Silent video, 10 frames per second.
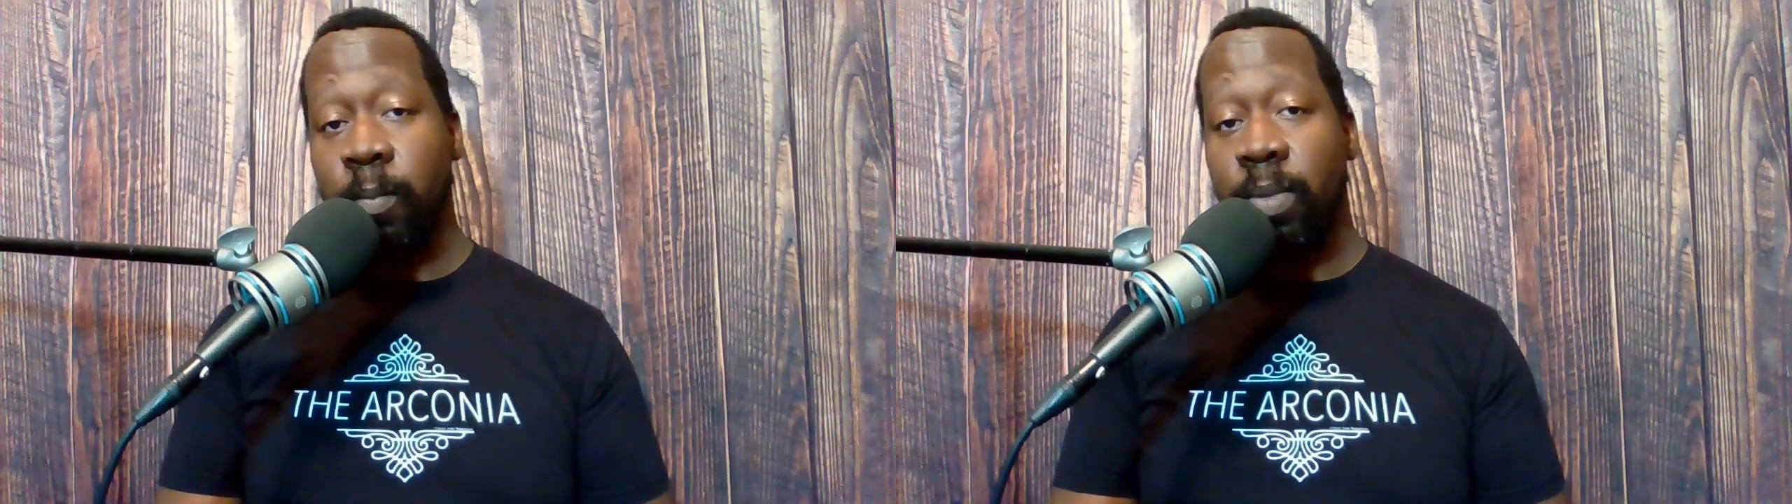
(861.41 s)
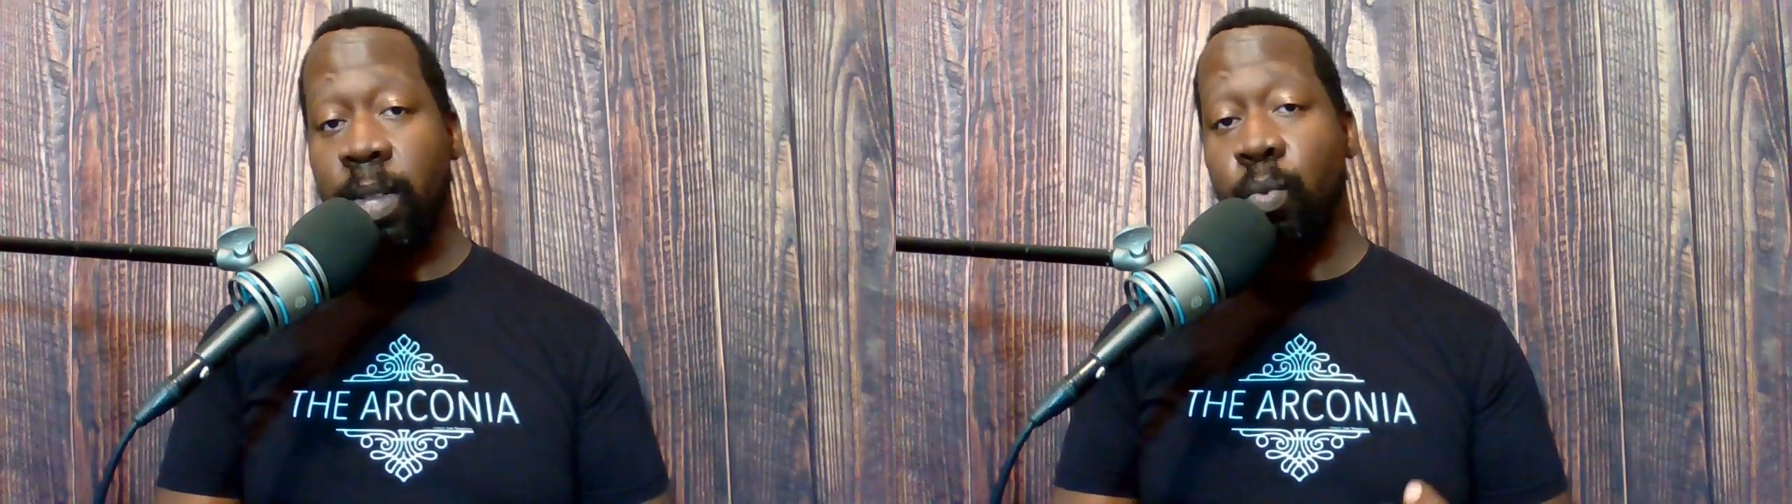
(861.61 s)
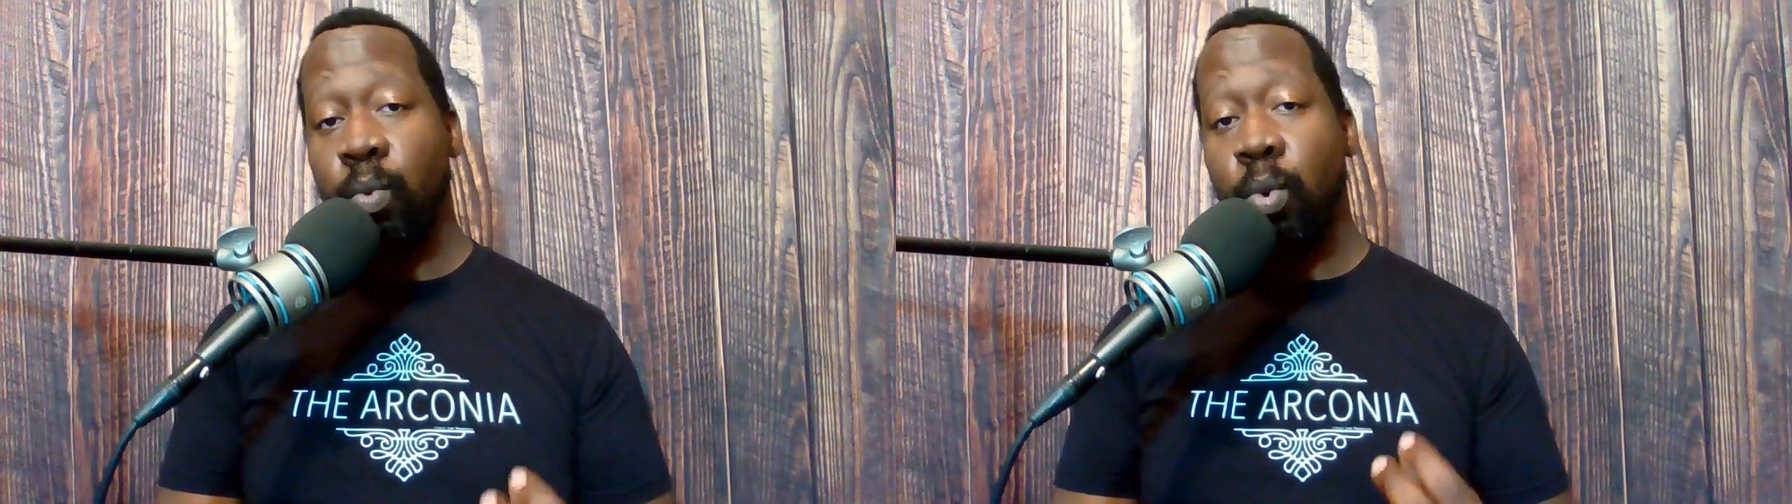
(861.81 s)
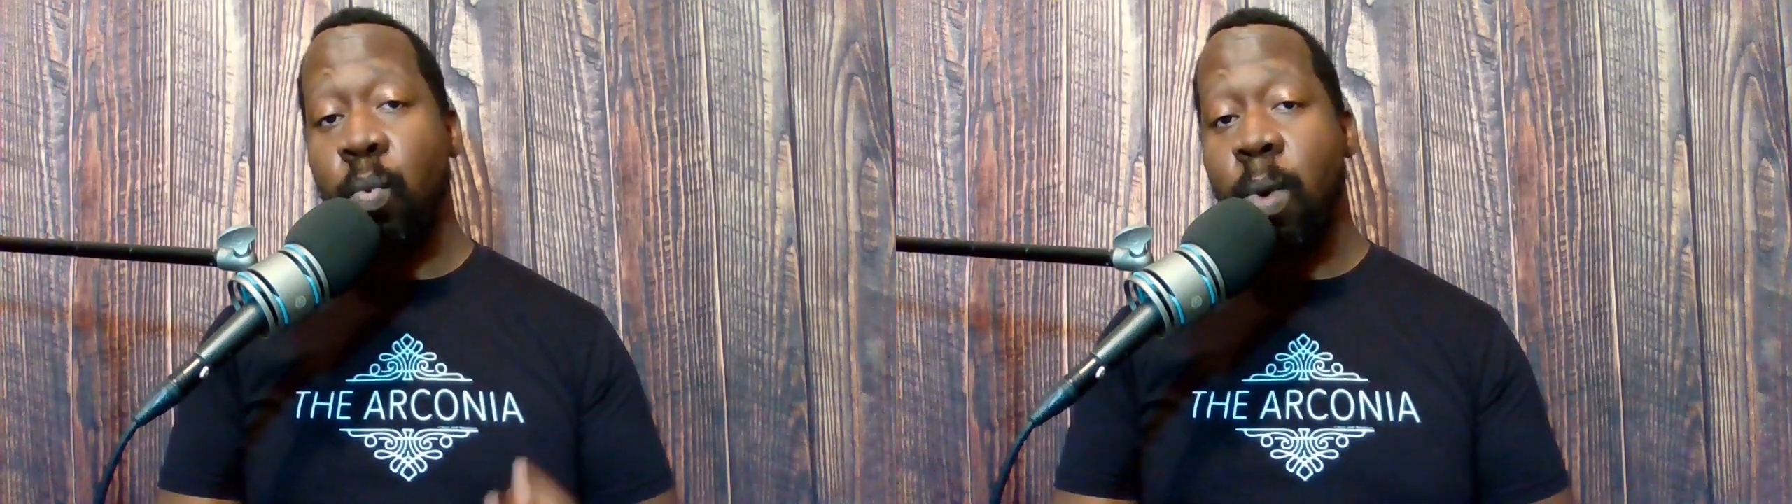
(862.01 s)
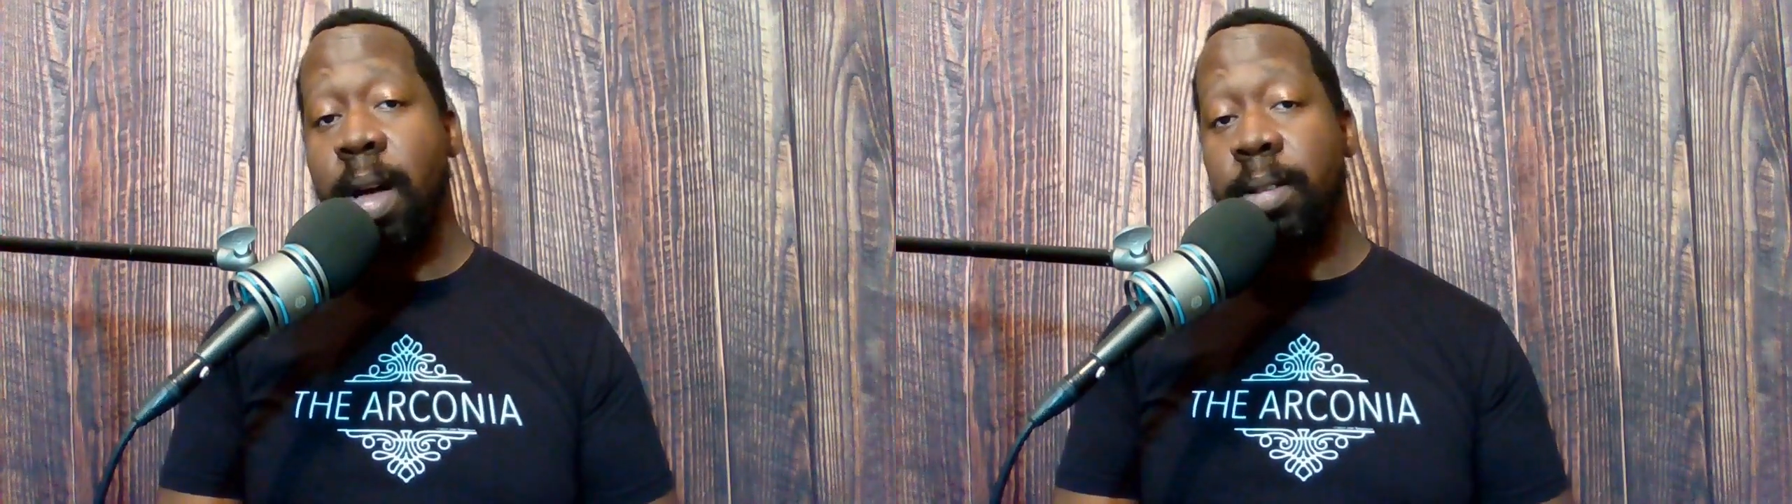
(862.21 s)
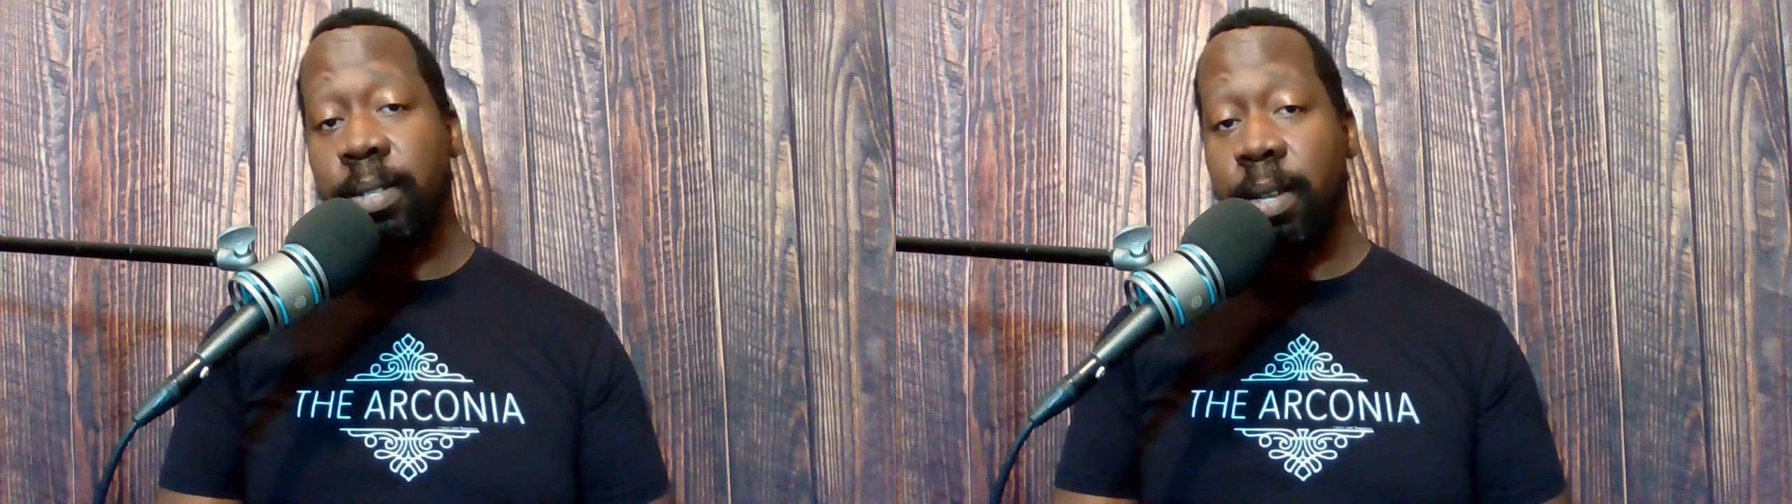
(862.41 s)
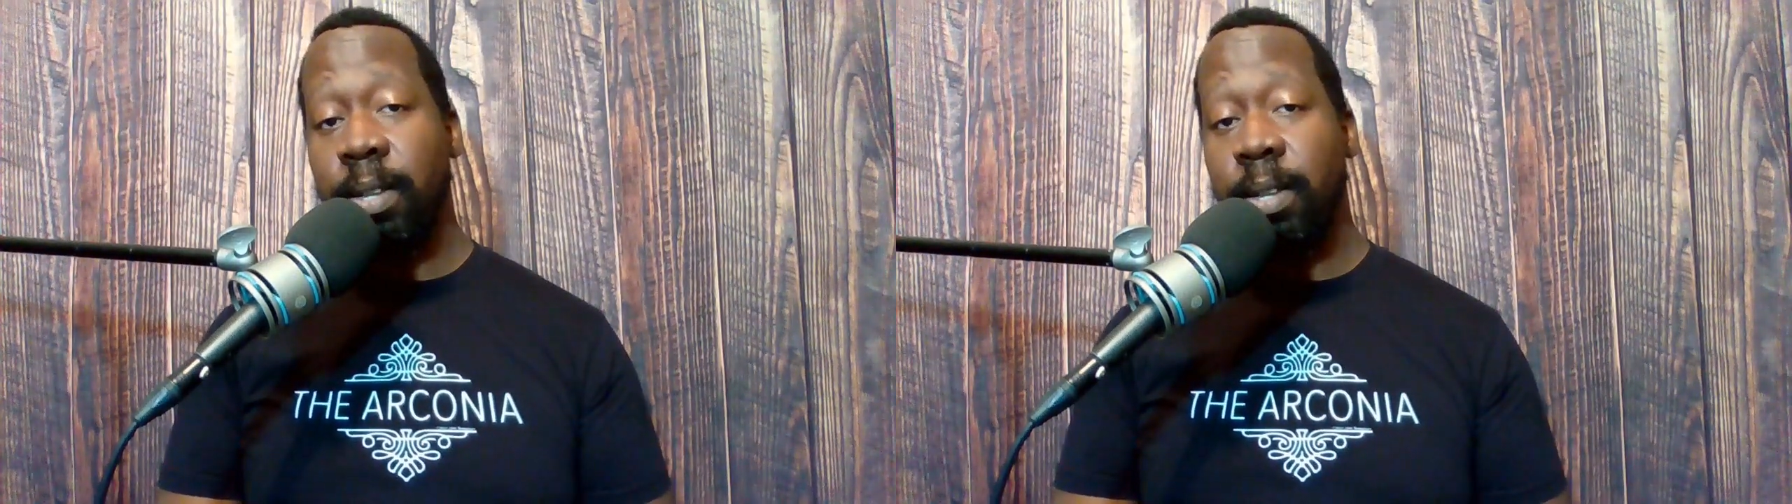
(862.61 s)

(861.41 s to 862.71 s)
who want